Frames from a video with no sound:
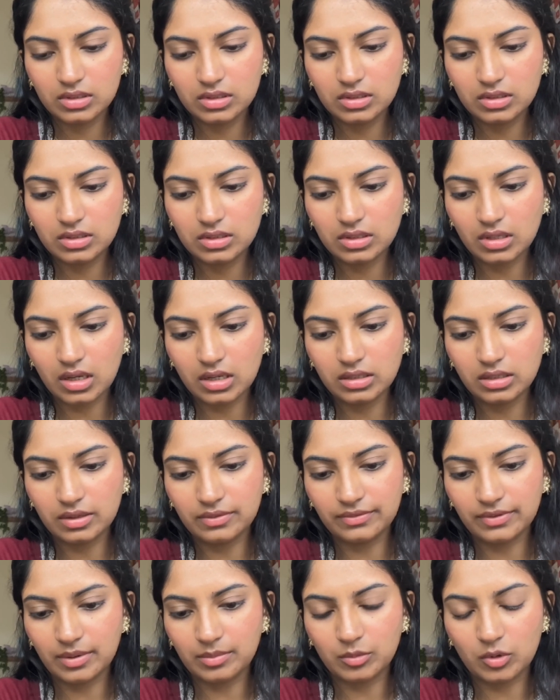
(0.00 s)
sun,
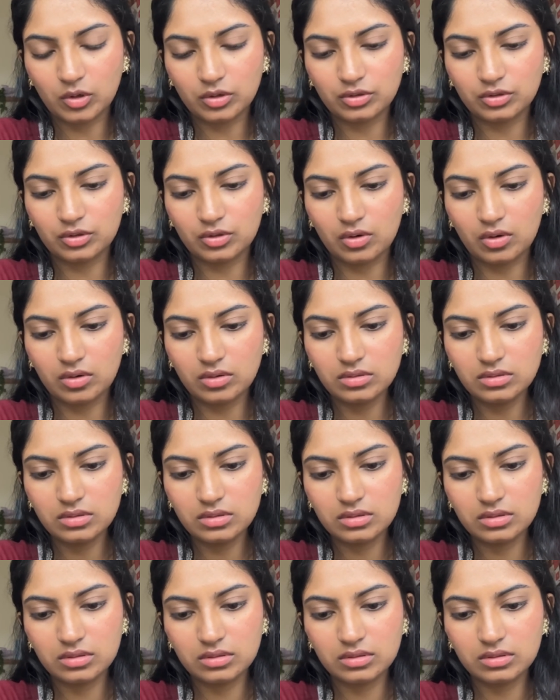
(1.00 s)
if I'm not wrong.
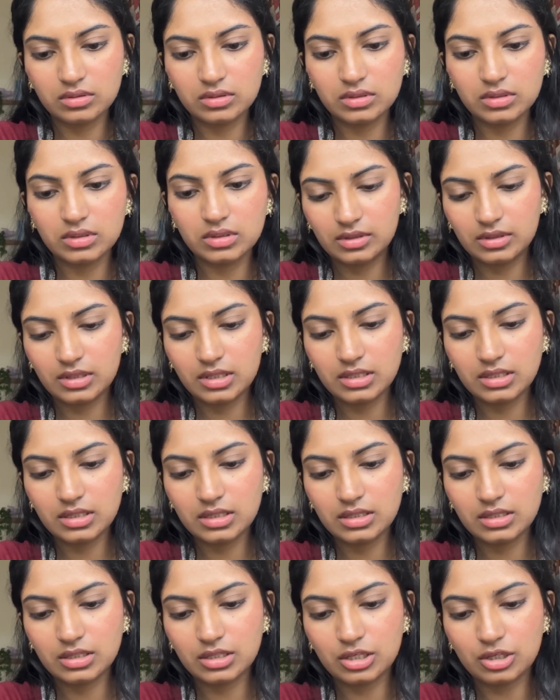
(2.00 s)
This
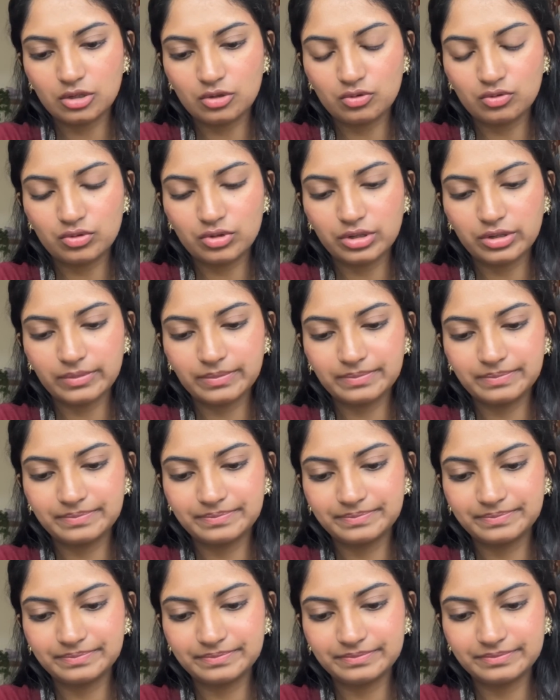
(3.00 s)
is cute.
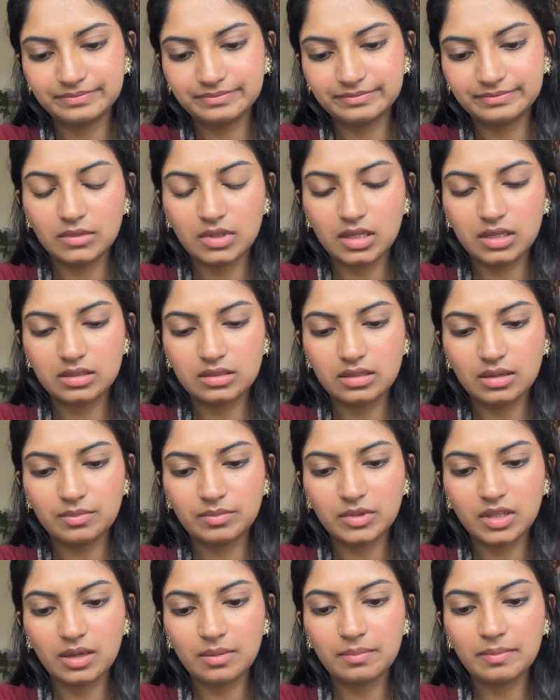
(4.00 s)
There's
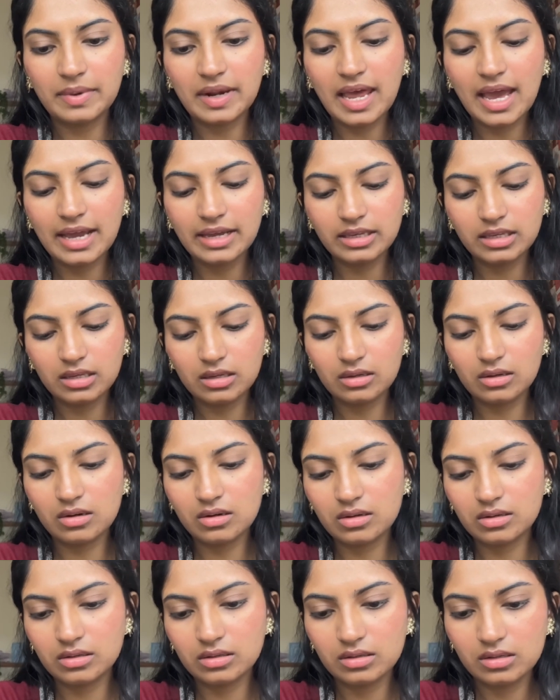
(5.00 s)
something blank
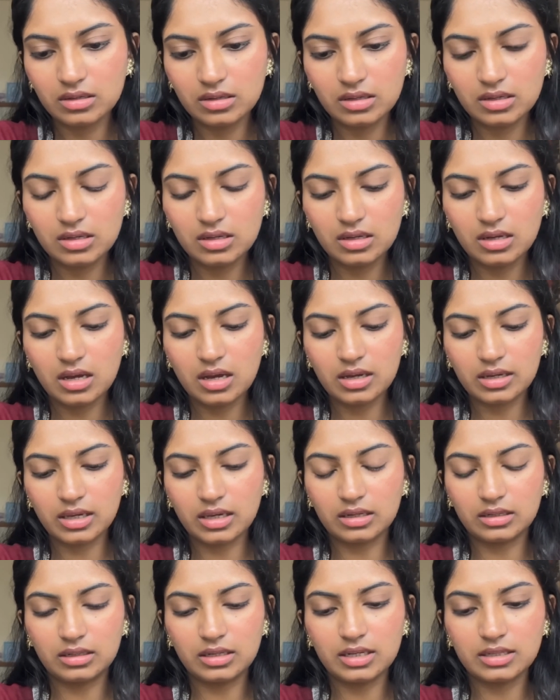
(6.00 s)
here.
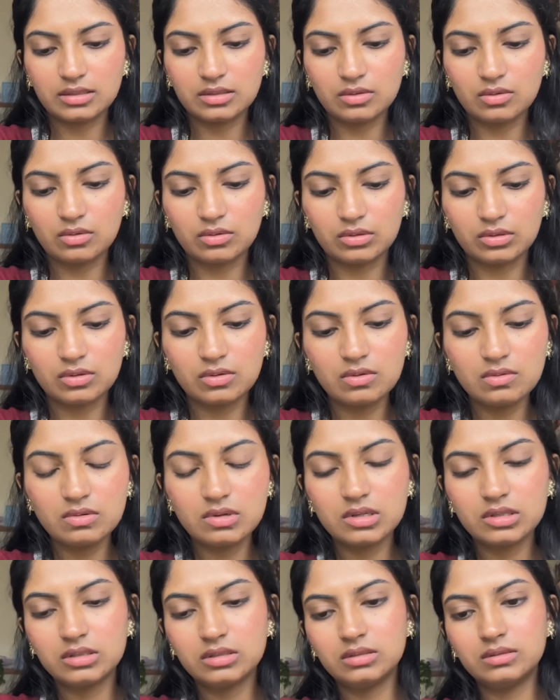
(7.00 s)
Again, let's go to
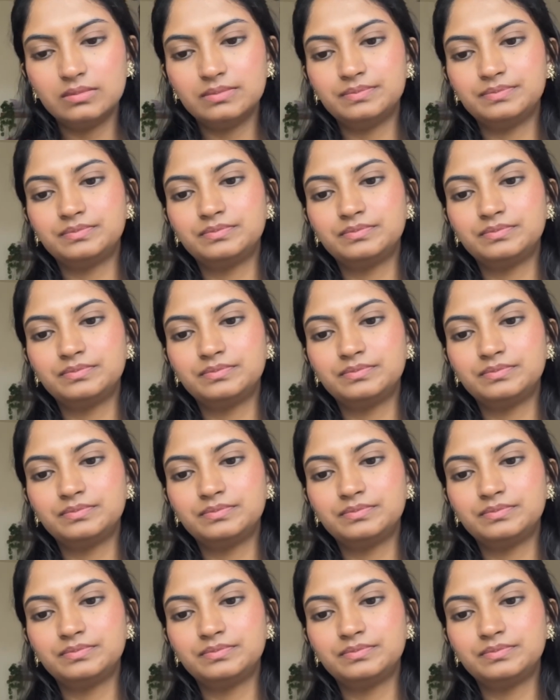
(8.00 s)
Google